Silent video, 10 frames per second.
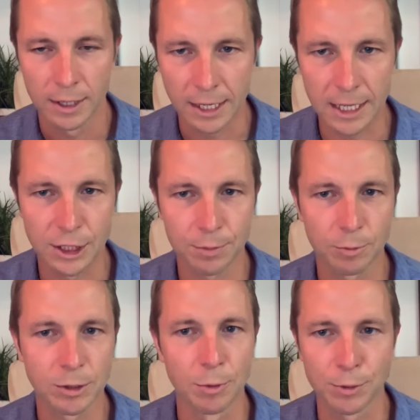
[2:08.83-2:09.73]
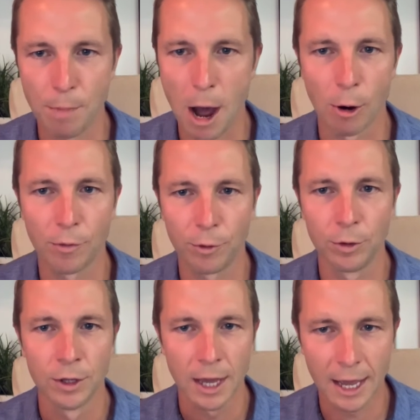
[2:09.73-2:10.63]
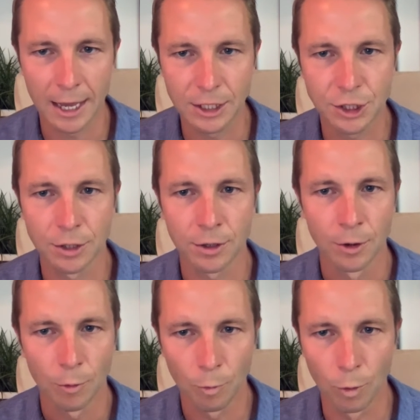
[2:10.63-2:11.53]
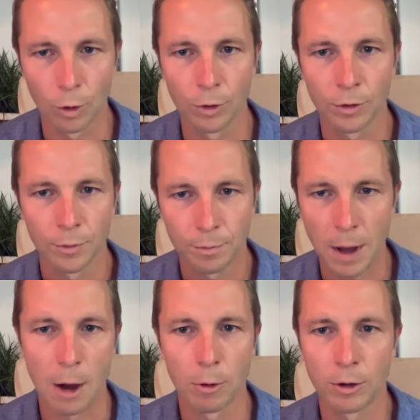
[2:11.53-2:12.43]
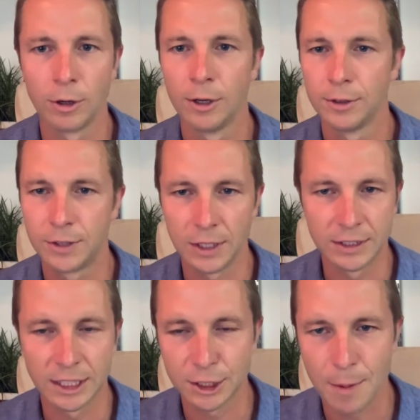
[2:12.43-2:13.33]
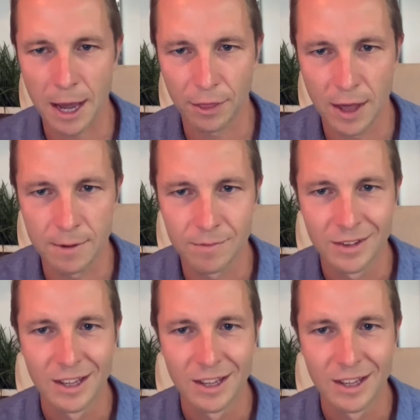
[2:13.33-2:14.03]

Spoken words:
Egypt was the most powerful ancient world power to exist back then.